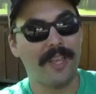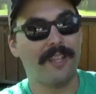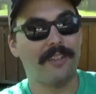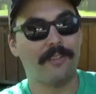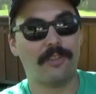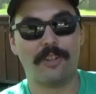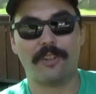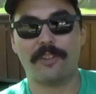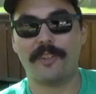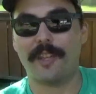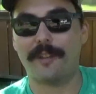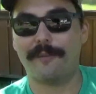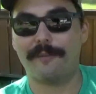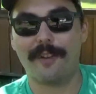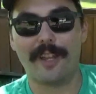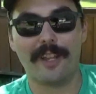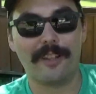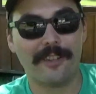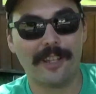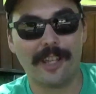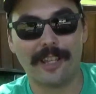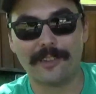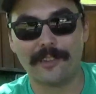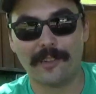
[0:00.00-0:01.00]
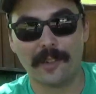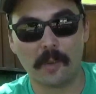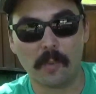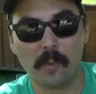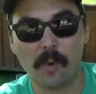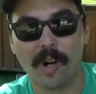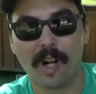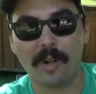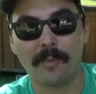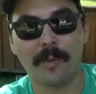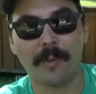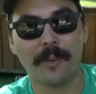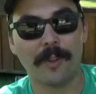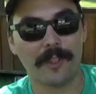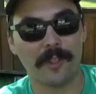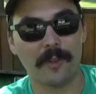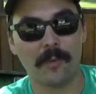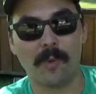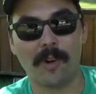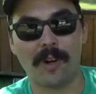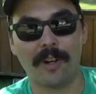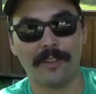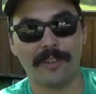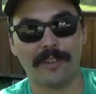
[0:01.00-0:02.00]
Just that fantastic wobble that you
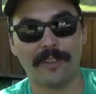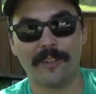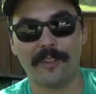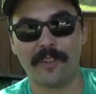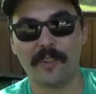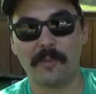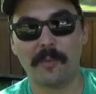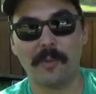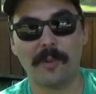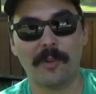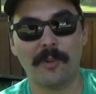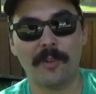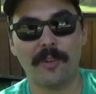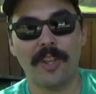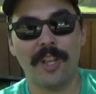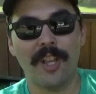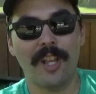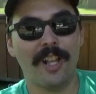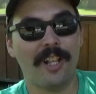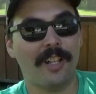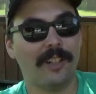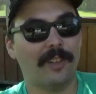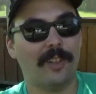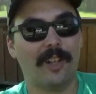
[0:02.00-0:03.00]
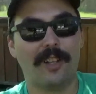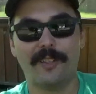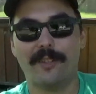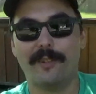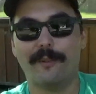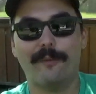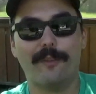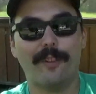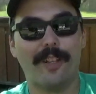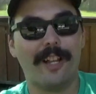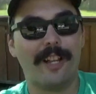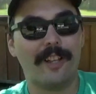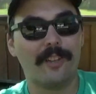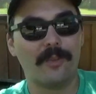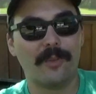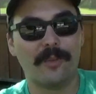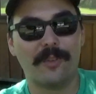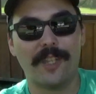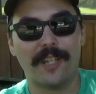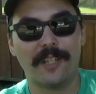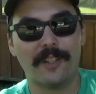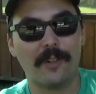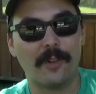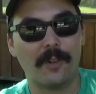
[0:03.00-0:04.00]
want in a spoon. Lots of flash with
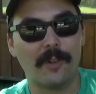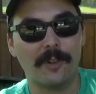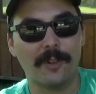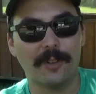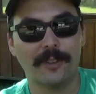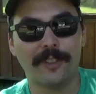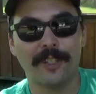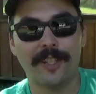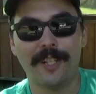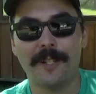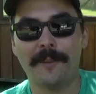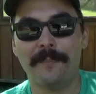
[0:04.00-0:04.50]
that gold.